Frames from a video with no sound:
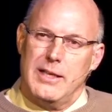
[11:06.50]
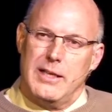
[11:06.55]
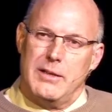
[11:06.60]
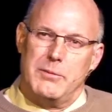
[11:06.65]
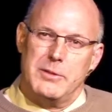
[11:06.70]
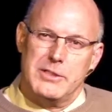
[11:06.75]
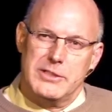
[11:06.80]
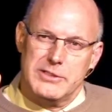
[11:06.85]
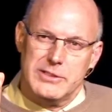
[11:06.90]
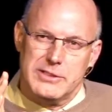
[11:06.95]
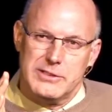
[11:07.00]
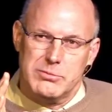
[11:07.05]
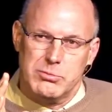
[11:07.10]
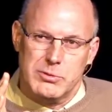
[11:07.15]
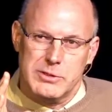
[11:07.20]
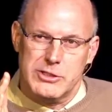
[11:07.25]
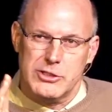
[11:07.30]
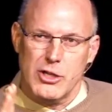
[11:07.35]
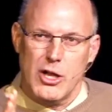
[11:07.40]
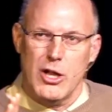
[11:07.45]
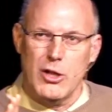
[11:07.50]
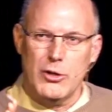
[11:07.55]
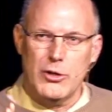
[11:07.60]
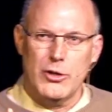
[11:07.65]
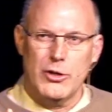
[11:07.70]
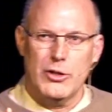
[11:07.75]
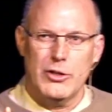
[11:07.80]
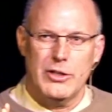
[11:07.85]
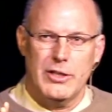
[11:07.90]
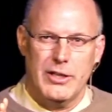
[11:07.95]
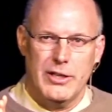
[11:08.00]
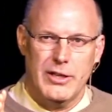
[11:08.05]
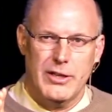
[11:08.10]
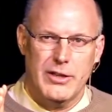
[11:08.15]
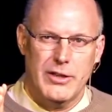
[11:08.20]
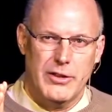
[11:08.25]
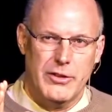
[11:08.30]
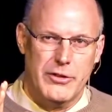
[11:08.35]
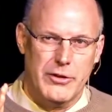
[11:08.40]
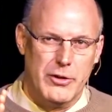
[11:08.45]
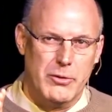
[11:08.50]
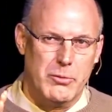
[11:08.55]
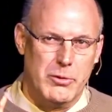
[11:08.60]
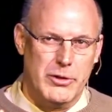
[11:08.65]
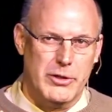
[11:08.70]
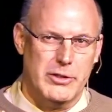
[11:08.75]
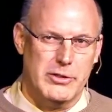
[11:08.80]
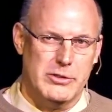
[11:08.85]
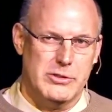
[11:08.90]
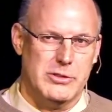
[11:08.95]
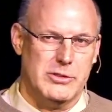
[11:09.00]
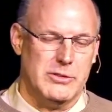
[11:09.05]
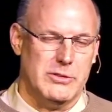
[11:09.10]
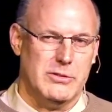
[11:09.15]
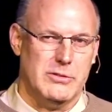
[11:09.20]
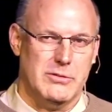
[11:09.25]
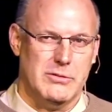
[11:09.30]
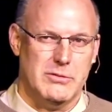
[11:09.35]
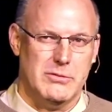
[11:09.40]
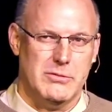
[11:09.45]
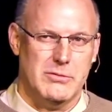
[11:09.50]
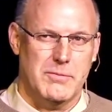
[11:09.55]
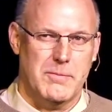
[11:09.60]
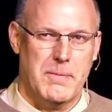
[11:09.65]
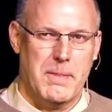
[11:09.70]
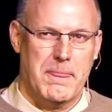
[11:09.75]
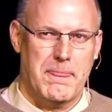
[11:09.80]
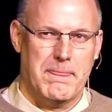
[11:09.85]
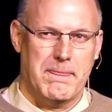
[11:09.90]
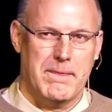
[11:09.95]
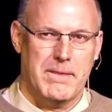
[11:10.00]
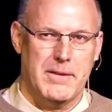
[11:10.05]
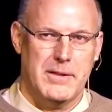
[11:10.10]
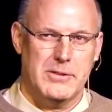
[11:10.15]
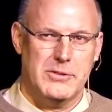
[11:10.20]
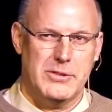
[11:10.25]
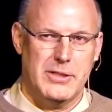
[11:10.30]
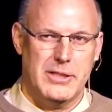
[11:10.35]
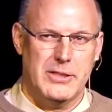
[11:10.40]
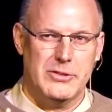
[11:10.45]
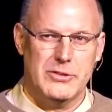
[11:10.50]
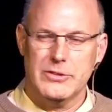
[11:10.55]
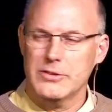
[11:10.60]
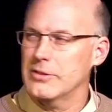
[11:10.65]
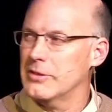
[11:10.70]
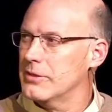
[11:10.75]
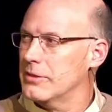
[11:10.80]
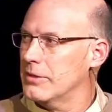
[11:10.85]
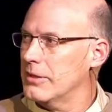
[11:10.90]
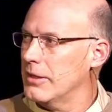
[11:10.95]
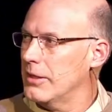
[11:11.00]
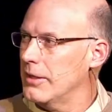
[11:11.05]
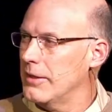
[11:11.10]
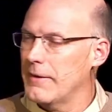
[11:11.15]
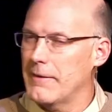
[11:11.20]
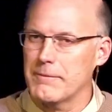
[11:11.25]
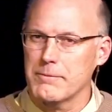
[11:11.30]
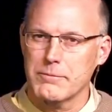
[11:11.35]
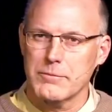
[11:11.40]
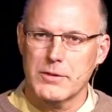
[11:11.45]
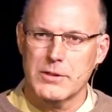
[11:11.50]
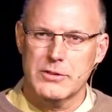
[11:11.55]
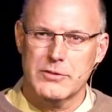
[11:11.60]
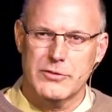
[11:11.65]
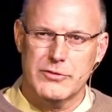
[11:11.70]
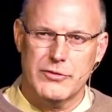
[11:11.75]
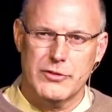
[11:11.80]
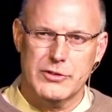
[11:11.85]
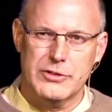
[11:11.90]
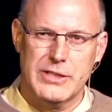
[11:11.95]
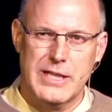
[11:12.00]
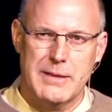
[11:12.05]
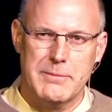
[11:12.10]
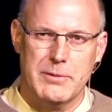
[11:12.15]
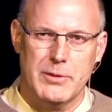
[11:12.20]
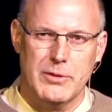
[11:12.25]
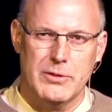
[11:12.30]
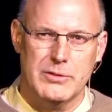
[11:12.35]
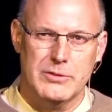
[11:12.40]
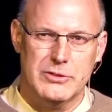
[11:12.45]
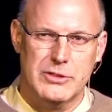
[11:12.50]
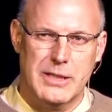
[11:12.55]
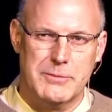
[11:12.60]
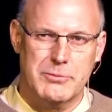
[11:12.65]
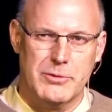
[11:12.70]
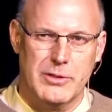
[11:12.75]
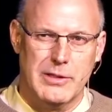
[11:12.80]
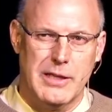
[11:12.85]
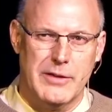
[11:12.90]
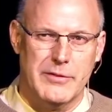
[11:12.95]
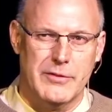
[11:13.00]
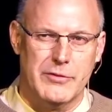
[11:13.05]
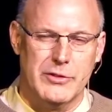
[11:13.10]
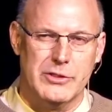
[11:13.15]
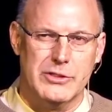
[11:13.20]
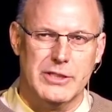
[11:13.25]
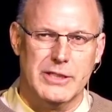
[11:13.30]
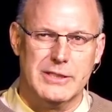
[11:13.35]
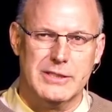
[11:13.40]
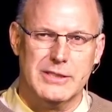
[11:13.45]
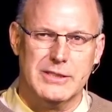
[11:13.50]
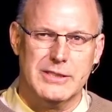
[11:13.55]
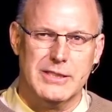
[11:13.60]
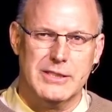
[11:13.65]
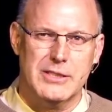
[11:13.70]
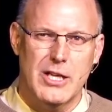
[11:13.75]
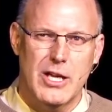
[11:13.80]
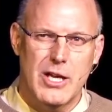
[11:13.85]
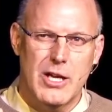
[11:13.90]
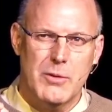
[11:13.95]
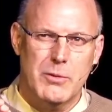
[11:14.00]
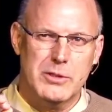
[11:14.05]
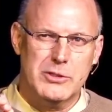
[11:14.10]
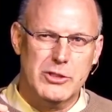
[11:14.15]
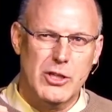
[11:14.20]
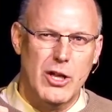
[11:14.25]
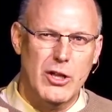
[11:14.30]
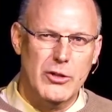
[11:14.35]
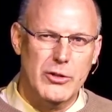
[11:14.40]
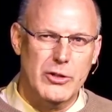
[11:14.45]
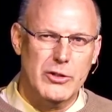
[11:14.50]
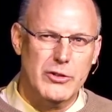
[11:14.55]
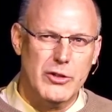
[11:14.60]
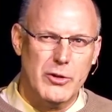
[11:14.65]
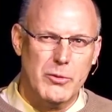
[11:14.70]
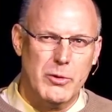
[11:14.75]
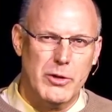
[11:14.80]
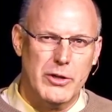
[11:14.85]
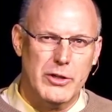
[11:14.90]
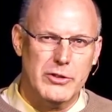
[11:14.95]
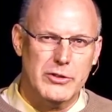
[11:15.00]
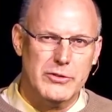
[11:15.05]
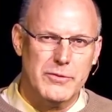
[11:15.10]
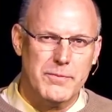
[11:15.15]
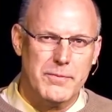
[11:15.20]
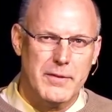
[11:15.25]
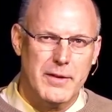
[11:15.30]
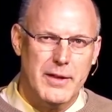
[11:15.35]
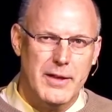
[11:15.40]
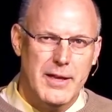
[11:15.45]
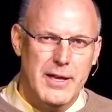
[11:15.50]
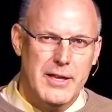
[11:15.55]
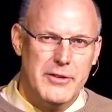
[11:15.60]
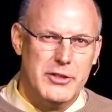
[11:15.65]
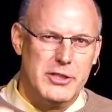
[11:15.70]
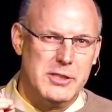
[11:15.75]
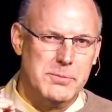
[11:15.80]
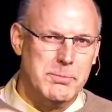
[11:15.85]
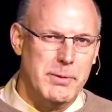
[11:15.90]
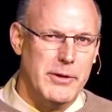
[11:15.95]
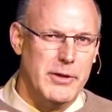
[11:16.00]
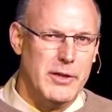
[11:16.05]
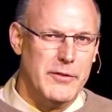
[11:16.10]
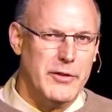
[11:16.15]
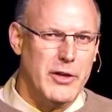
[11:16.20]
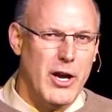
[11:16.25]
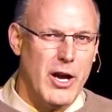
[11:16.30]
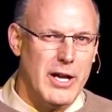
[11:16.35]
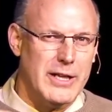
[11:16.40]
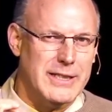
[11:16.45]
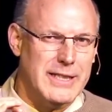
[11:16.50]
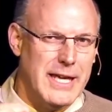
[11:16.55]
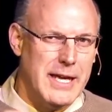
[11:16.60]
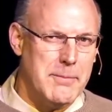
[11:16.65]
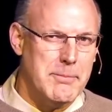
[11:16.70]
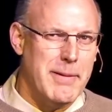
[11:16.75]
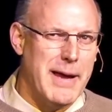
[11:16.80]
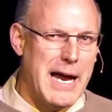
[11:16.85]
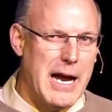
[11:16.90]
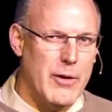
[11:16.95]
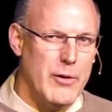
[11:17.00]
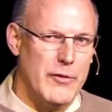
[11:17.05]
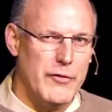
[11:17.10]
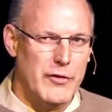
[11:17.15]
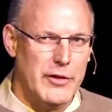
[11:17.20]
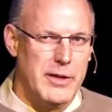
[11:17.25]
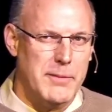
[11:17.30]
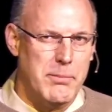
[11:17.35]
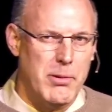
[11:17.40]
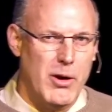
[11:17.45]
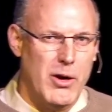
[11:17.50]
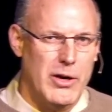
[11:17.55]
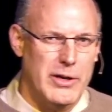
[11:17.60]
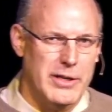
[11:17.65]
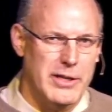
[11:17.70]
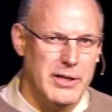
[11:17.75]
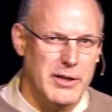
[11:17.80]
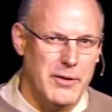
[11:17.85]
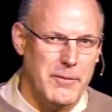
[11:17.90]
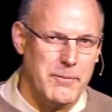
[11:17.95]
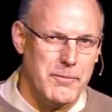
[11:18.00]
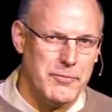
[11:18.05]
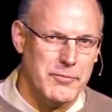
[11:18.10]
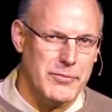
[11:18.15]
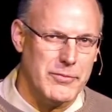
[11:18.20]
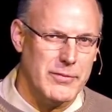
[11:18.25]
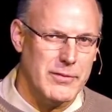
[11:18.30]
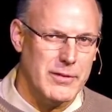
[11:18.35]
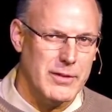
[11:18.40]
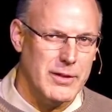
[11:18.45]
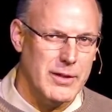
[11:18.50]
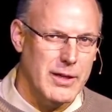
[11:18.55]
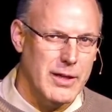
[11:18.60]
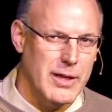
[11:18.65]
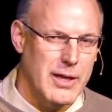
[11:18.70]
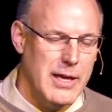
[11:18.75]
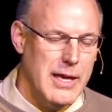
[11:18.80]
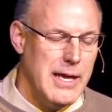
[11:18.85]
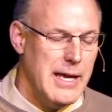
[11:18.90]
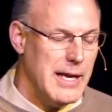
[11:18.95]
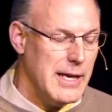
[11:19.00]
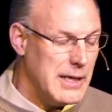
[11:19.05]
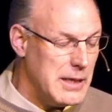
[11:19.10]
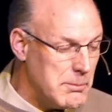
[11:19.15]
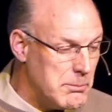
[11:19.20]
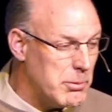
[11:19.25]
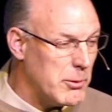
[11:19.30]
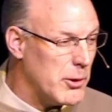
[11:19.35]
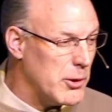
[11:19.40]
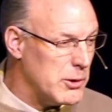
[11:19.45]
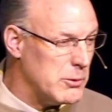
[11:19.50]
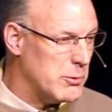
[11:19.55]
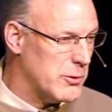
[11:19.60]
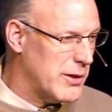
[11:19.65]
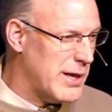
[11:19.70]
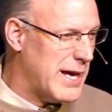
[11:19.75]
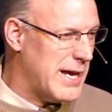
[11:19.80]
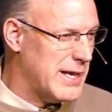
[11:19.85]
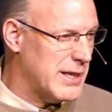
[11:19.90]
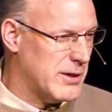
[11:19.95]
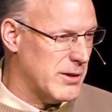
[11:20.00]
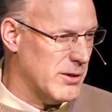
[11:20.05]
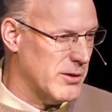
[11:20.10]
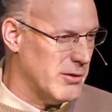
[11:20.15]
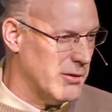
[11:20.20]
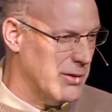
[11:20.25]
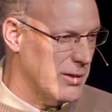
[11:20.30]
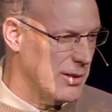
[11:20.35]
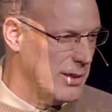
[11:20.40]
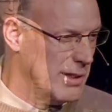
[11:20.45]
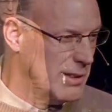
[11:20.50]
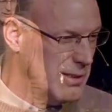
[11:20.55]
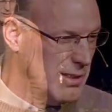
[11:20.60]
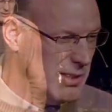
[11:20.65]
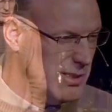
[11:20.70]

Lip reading: And when Saul heard their words, it says in 1 Samuel chapter 11, verse 6, it says, when Saul heard their words, the Spirit of God came powerfully upon him, and he burned with anger. Like,